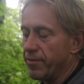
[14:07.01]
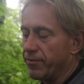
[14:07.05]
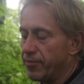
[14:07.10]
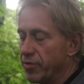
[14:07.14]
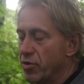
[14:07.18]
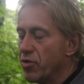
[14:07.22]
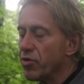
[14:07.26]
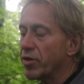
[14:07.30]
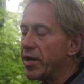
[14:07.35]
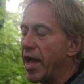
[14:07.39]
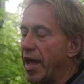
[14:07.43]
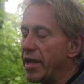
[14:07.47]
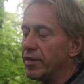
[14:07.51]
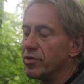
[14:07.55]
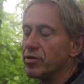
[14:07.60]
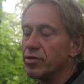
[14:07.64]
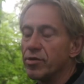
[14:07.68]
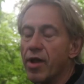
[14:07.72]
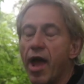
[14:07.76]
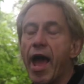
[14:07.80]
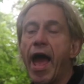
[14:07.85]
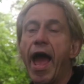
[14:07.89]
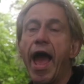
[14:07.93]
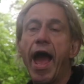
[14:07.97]
if you're
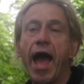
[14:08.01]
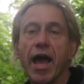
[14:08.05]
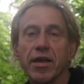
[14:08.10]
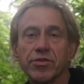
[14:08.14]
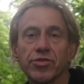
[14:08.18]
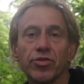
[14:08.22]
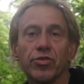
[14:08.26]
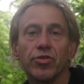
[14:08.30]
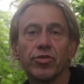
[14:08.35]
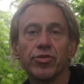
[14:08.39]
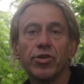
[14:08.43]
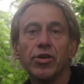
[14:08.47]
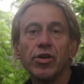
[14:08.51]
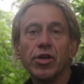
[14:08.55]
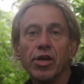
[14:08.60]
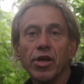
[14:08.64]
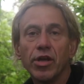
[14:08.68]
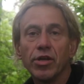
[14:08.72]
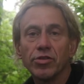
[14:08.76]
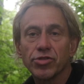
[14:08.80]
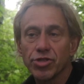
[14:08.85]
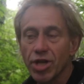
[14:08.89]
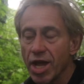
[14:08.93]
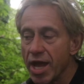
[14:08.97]
getting hassled,
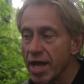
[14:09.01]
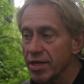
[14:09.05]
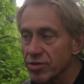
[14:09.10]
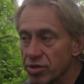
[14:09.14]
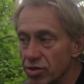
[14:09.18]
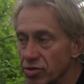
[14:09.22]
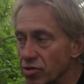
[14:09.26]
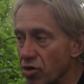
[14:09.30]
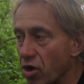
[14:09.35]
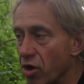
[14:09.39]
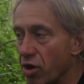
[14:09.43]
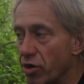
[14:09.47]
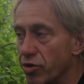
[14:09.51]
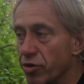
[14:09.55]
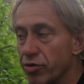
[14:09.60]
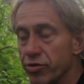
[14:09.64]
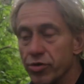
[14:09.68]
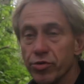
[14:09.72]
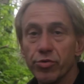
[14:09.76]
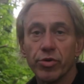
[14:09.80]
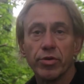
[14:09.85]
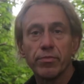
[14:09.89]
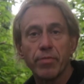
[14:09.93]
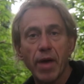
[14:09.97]
chances are you're
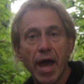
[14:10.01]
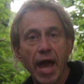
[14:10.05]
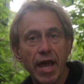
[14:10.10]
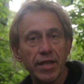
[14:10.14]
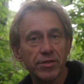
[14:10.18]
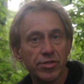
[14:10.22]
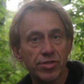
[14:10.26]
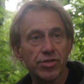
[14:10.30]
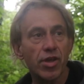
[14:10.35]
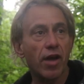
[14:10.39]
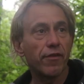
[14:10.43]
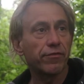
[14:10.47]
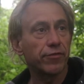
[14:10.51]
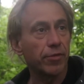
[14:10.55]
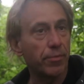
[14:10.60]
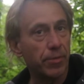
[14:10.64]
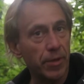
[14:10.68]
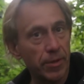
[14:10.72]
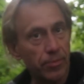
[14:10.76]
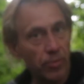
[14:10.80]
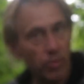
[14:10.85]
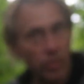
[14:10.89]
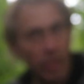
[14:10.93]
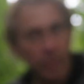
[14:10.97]
doing bad stuff to
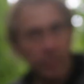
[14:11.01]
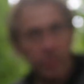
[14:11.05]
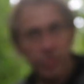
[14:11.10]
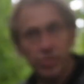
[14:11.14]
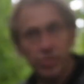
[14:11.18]
people, like